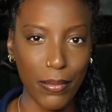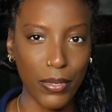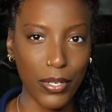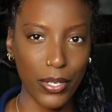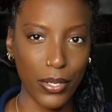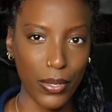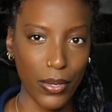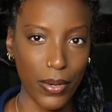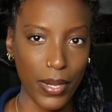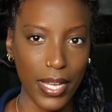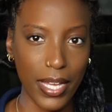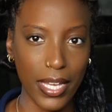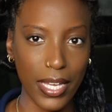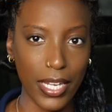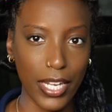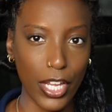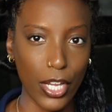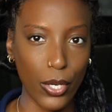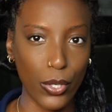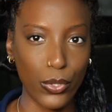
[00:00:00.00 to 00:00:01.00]
gonna go ahead
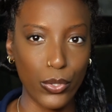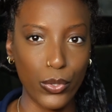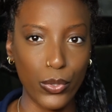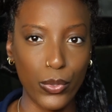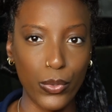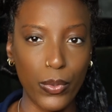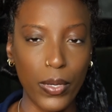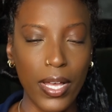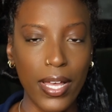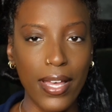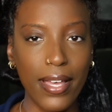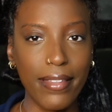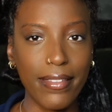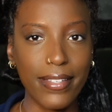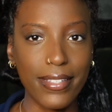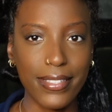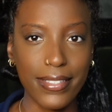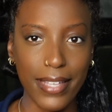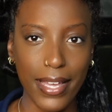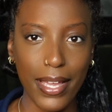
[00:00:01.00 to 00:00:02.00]
and do the
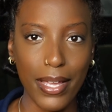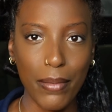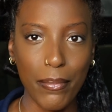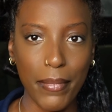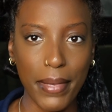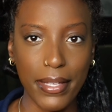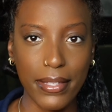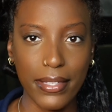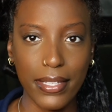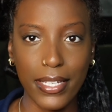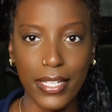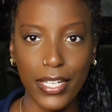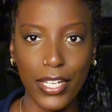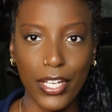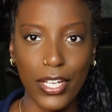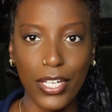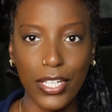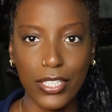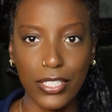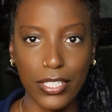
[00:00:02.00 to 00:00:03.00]
same method
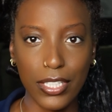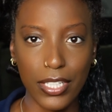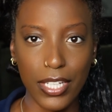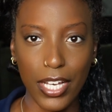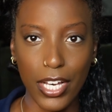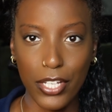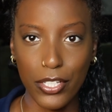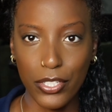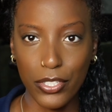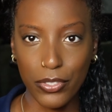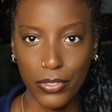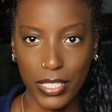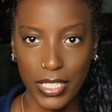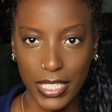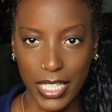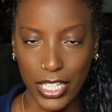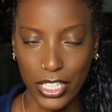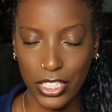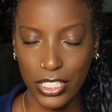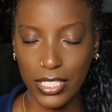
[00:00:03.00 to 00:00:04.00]
to the other 3
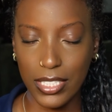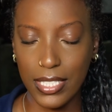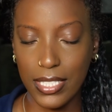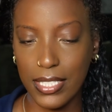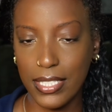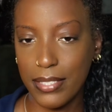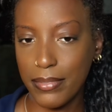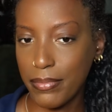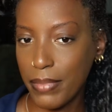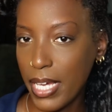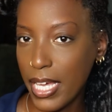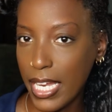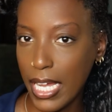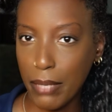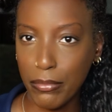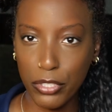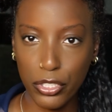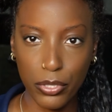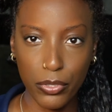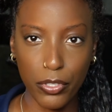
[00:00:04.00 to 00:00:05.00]
sections. And
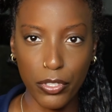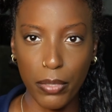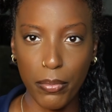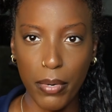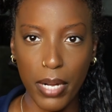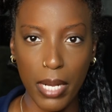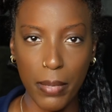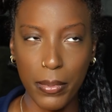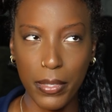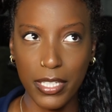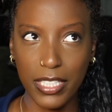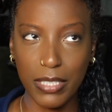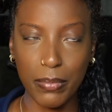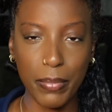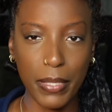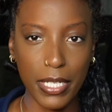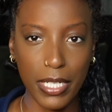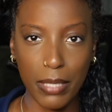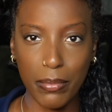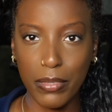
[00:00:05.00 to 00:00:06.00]
I'm just gonna probably
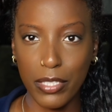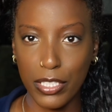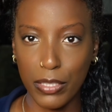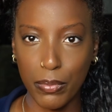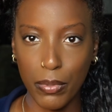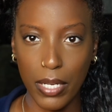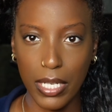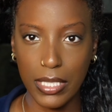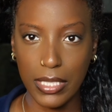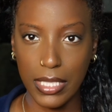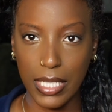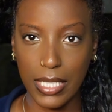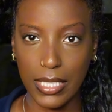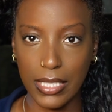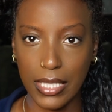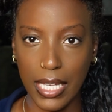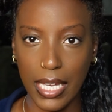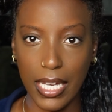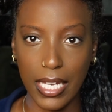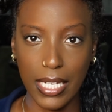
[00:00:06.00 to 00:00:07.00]
speed up this
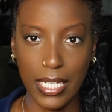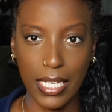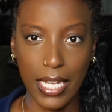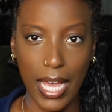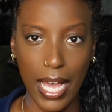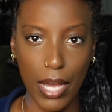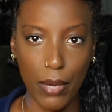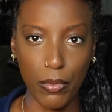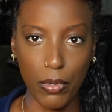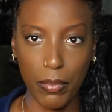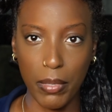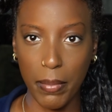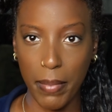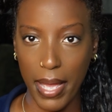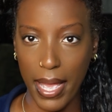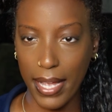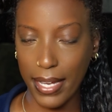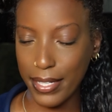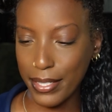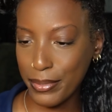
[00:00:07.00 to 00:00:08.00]
process and I will be
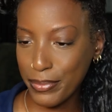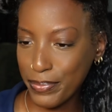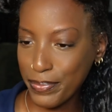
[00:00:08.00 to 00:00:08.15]
back.